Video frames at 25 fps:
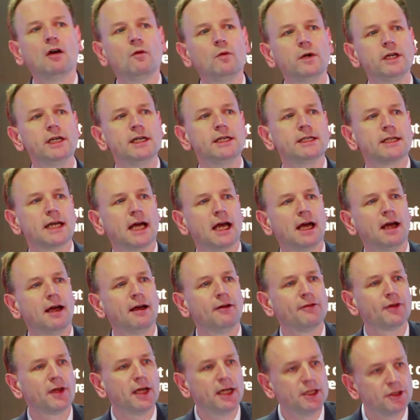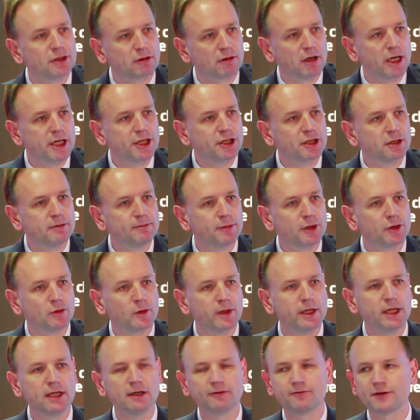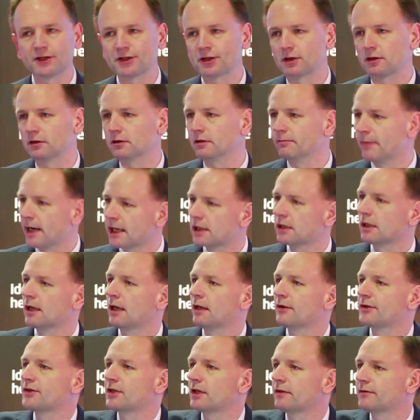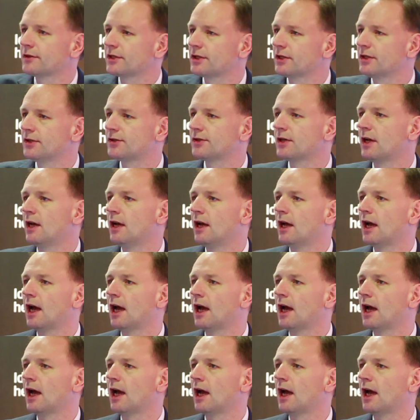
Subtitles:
We need to have integration between physical and mental health services,